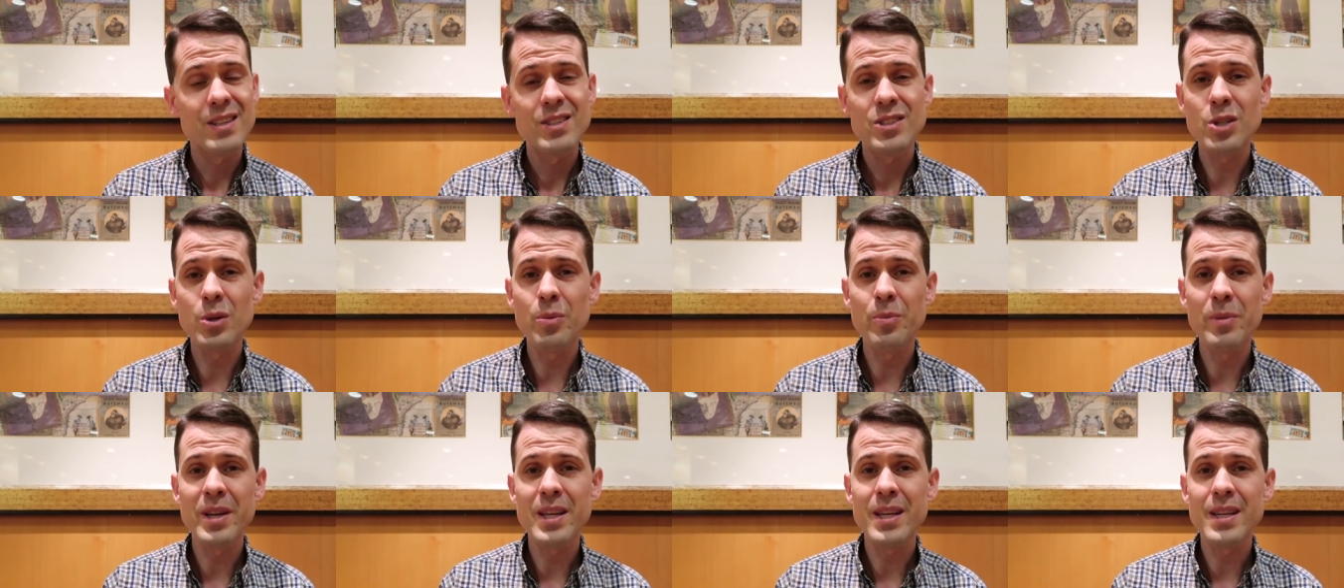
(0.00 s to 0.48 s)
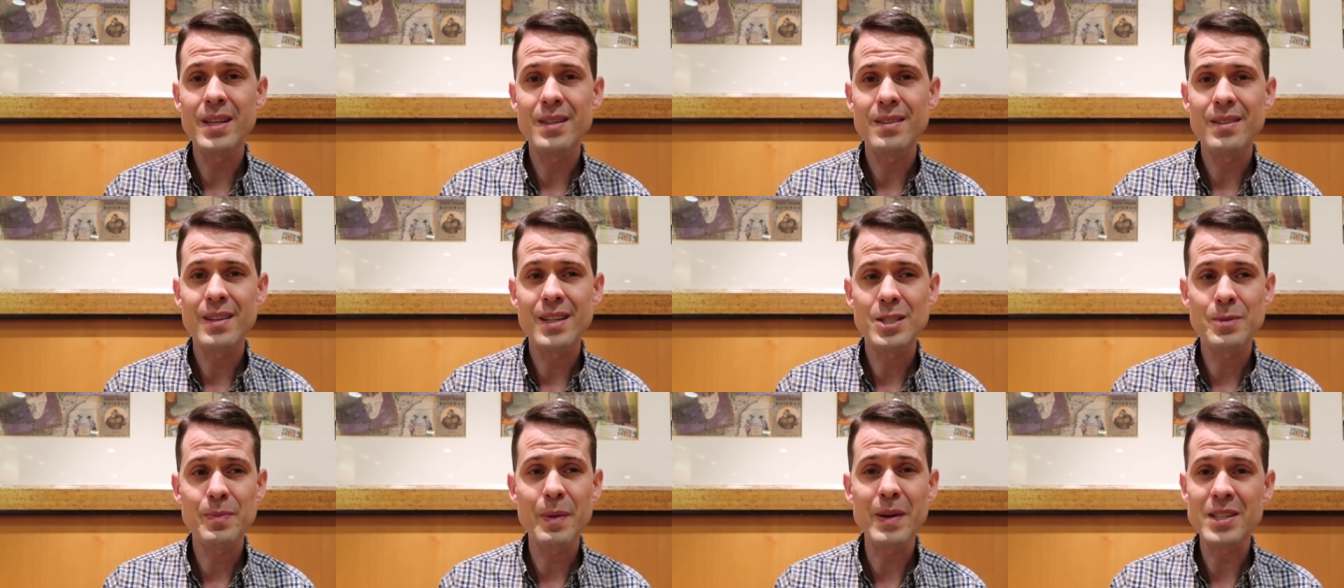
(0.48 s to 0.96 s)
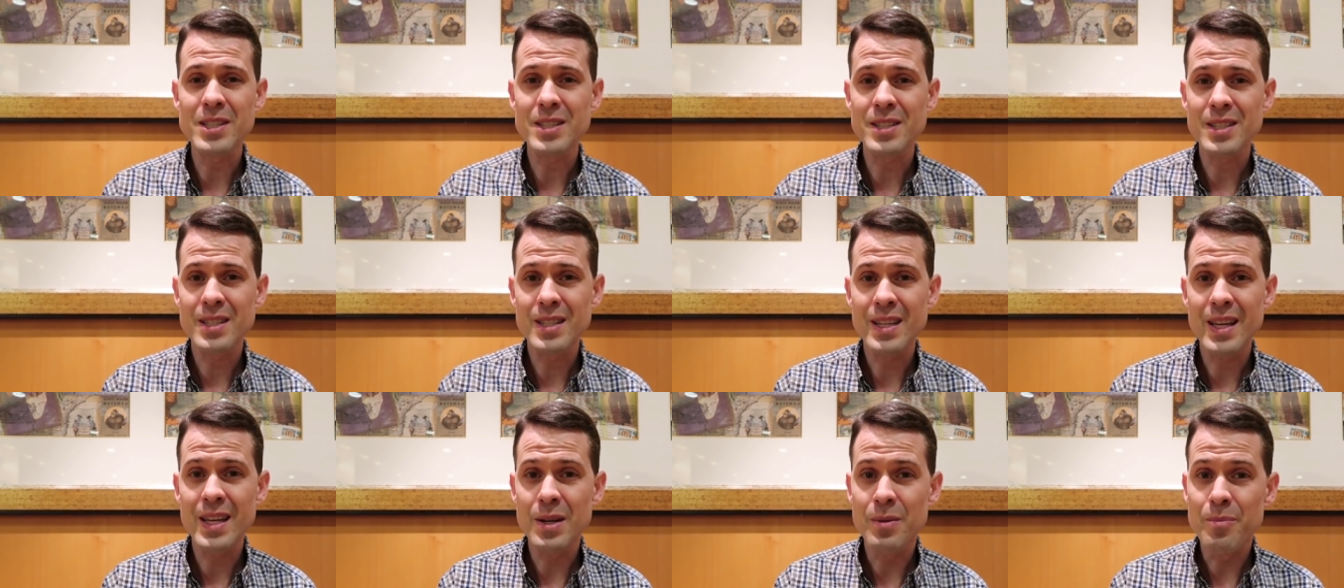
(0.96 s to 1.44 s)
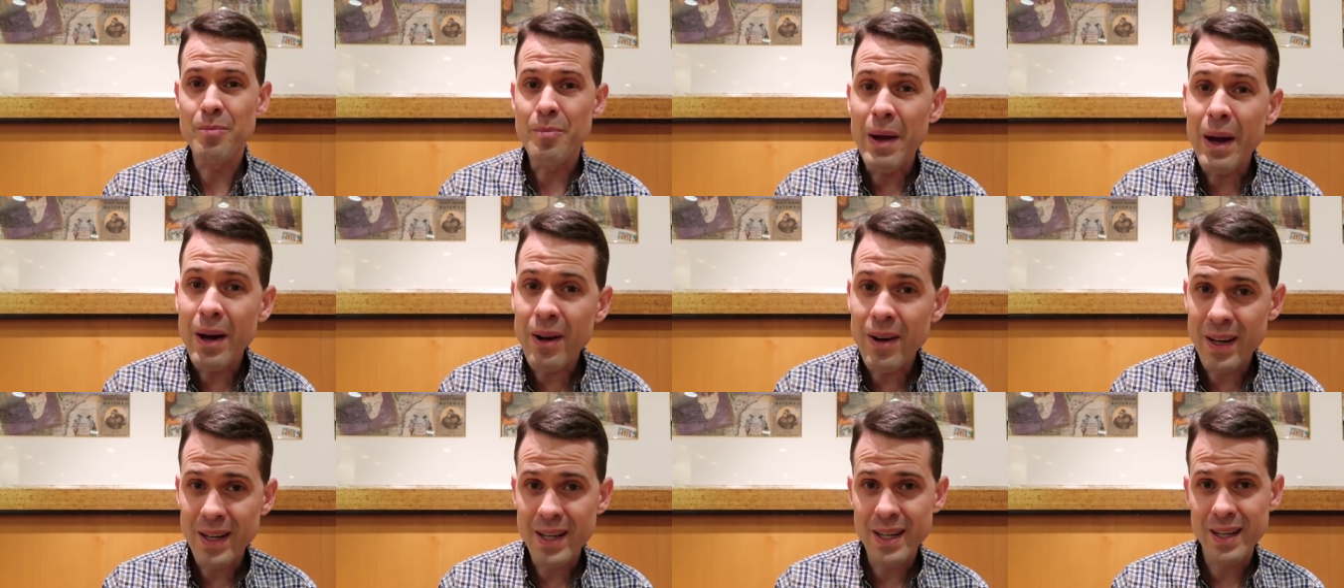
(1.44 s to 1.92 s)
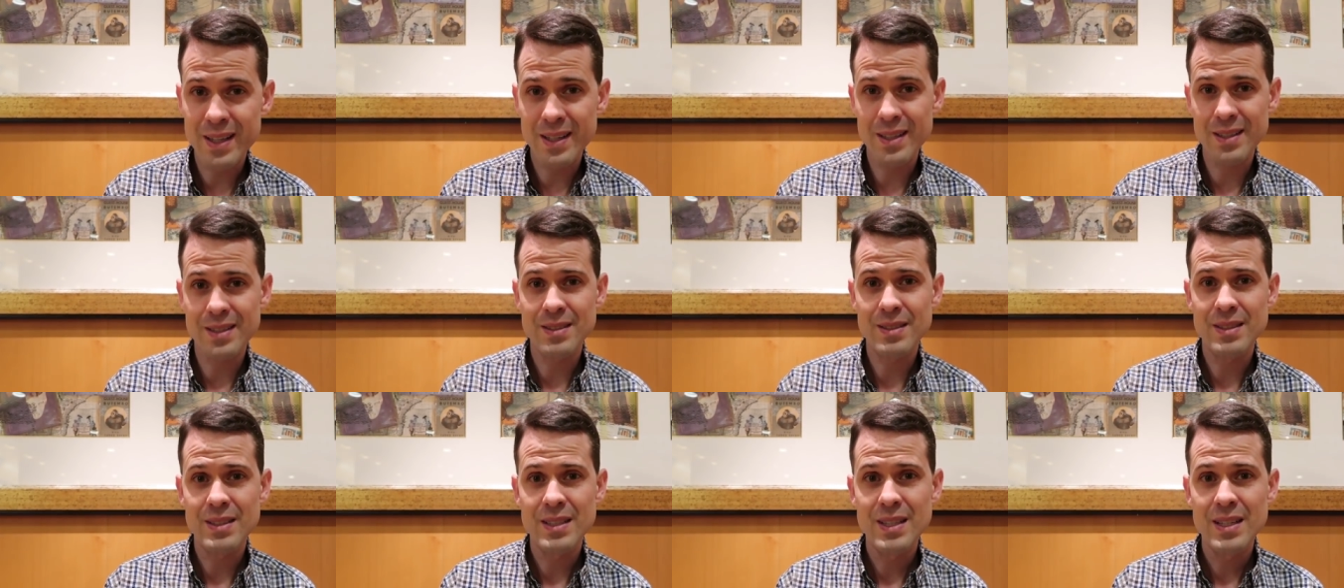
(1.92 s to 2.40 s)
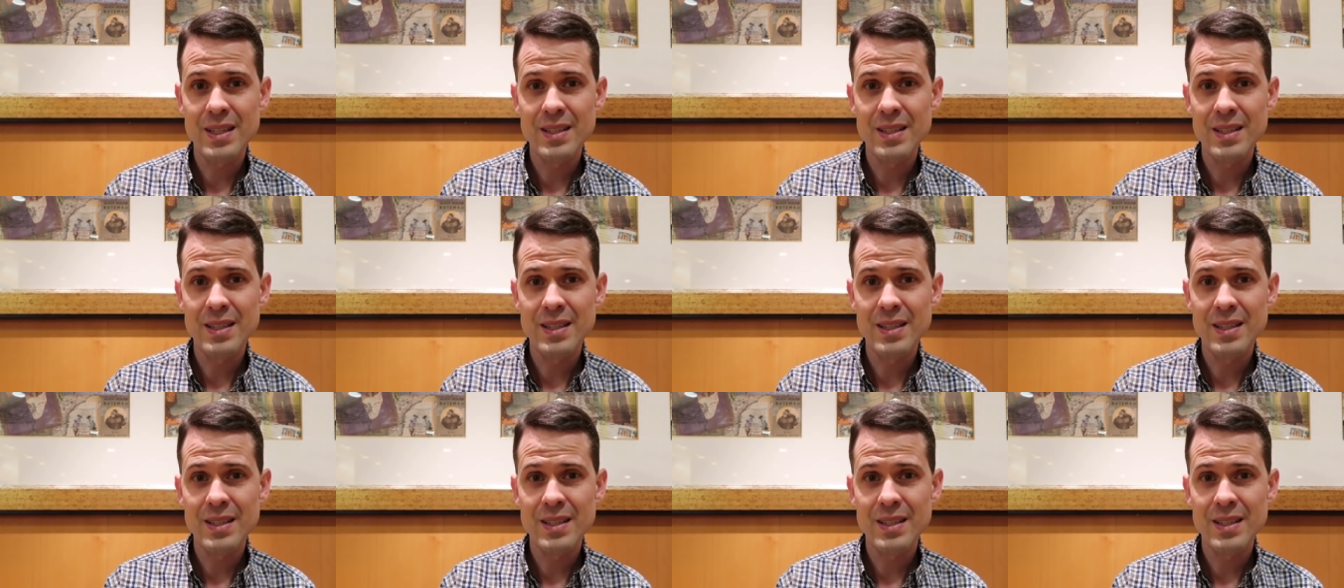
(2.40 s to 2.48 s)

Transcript: so many, especially in America,